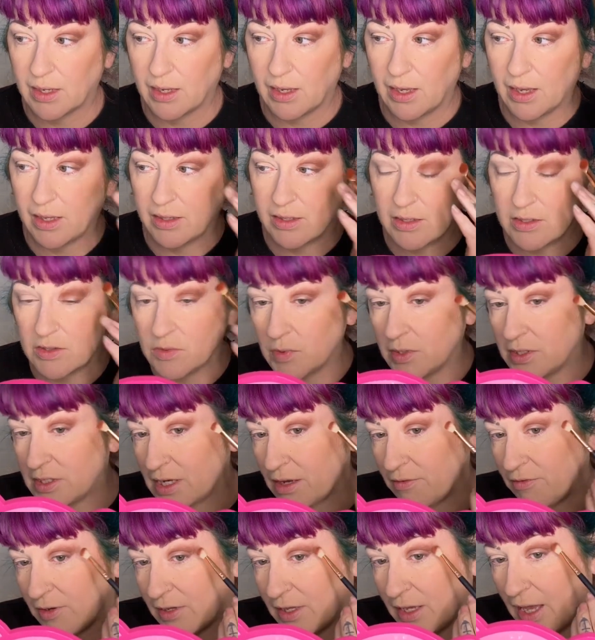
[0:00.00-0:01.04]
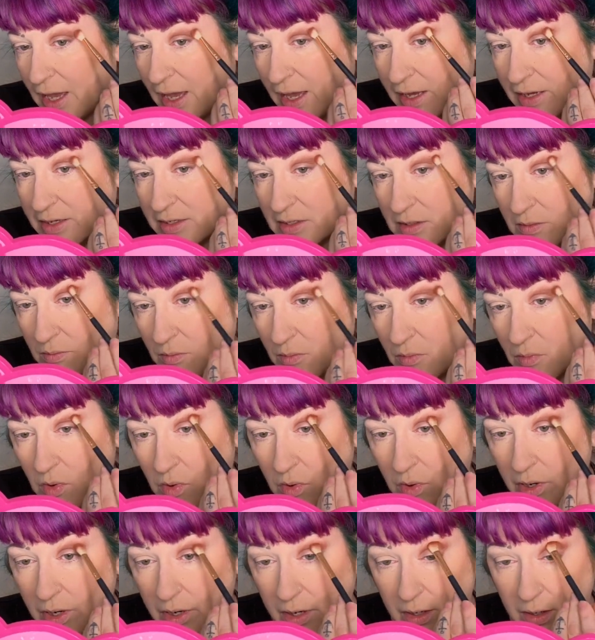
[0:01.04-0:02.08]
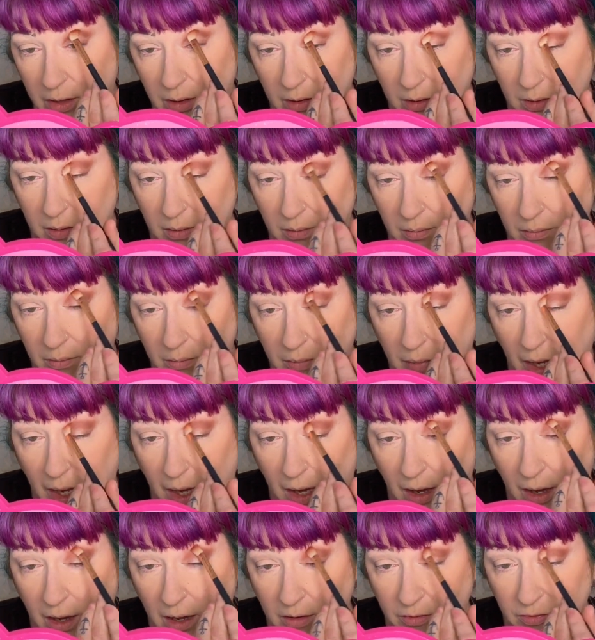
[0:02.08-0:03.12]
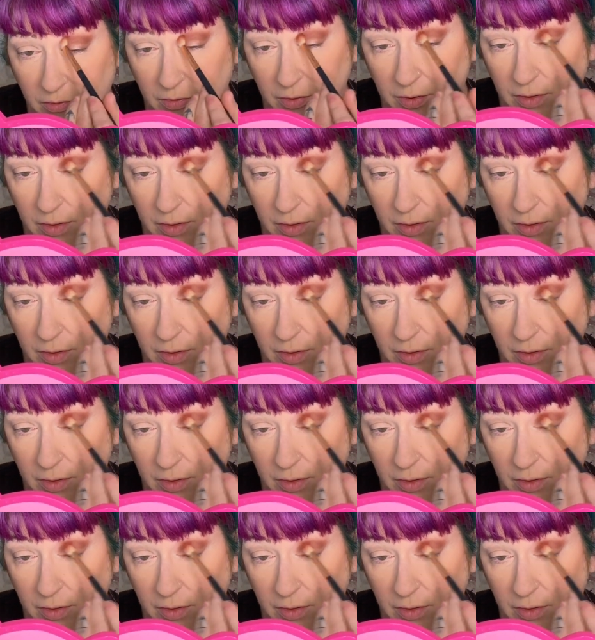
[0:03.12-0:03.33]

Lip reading: And this one definitely has more payoff,